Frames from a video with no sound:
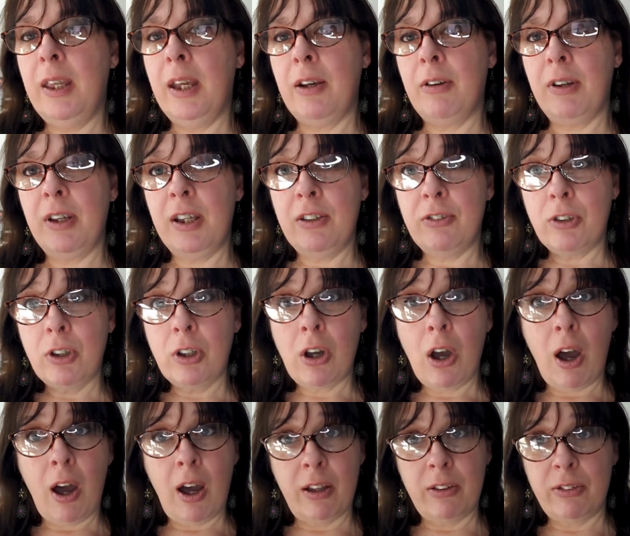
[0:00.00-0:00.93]
there is a
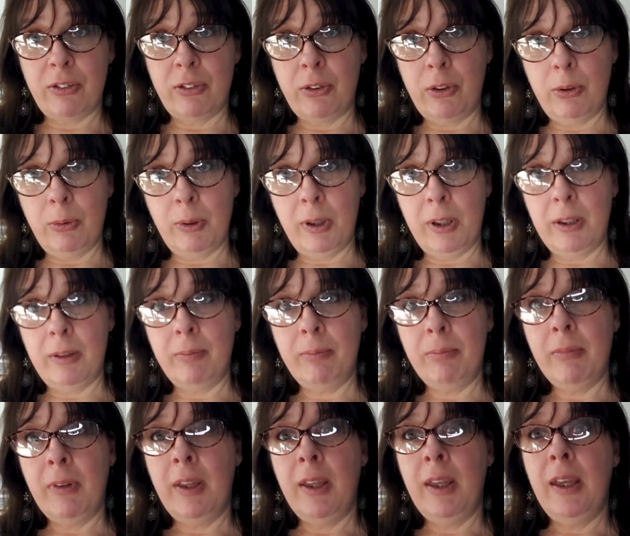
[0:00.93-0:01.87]
cost to it.
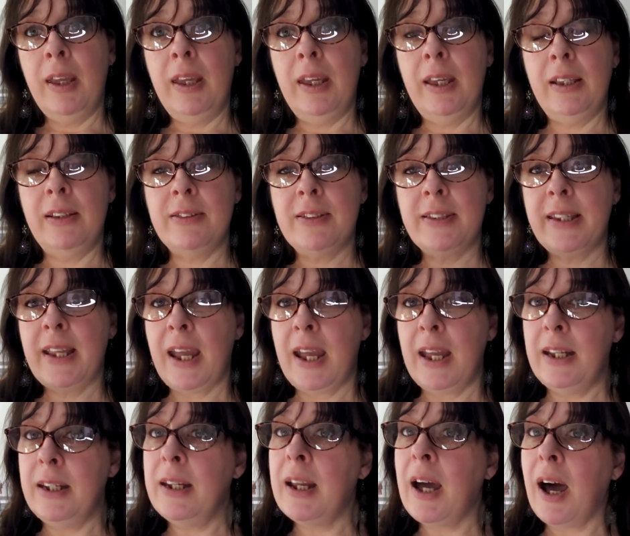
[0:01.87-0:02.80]
It's
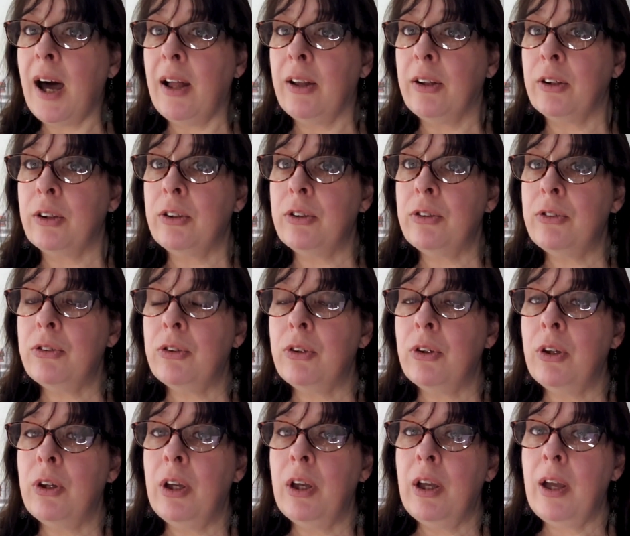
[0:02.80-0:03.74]
$10
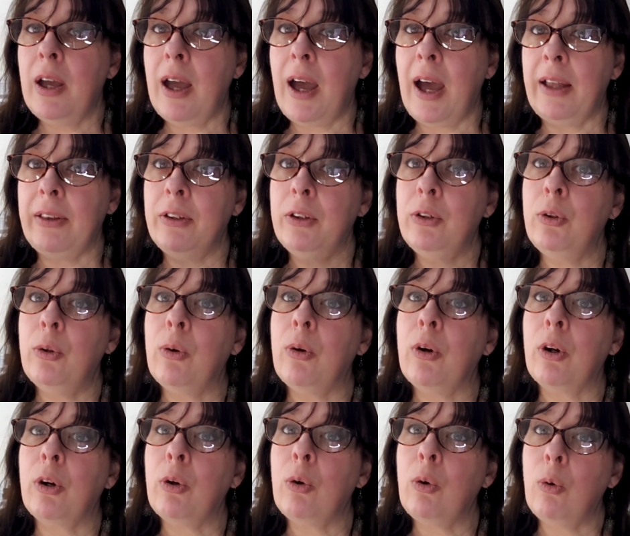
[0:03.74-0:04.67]
at the
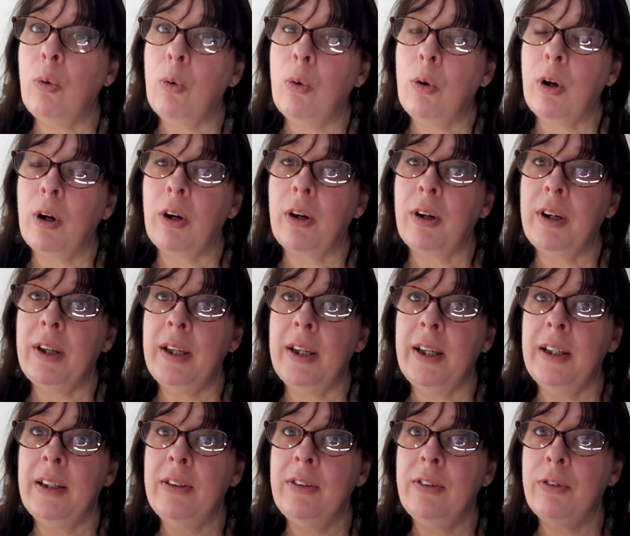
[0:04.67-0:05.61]
door, or
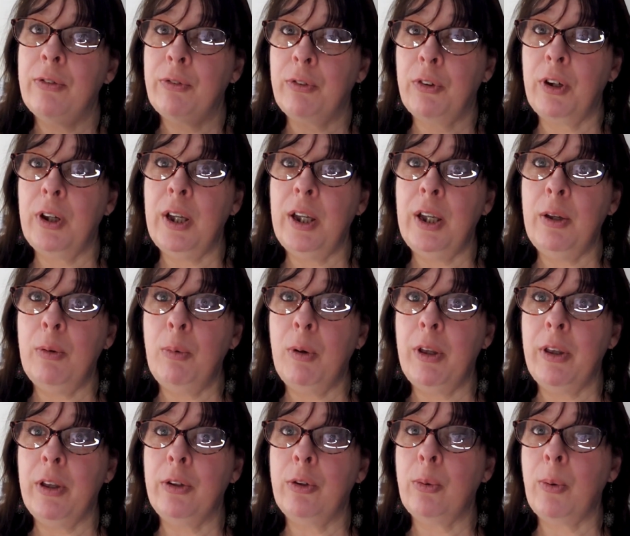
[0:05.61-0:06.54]
it's free
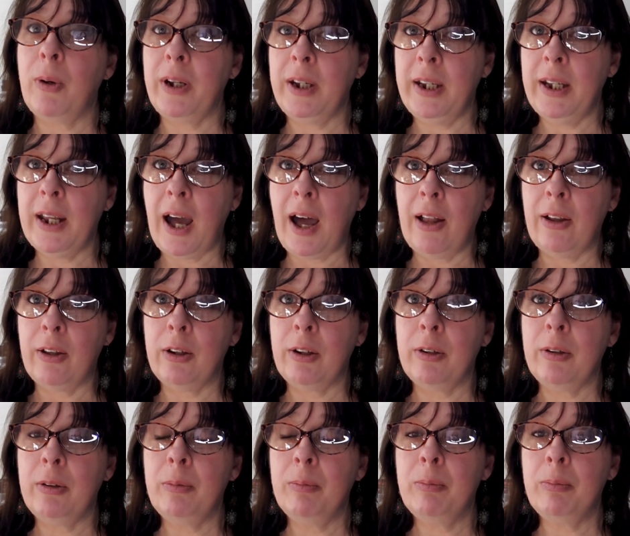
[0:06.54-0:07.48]
with a
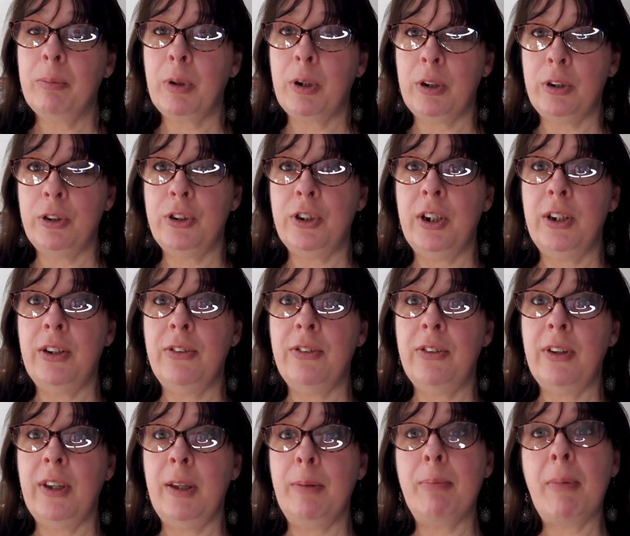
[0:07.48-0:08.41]
$20
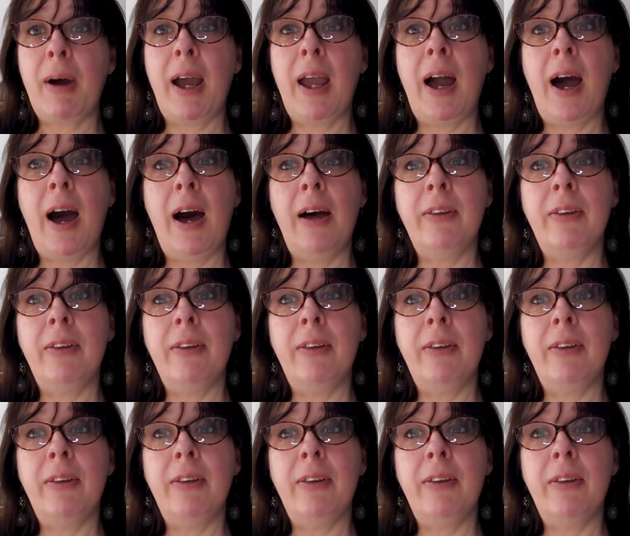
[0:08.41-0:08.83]
purchase in my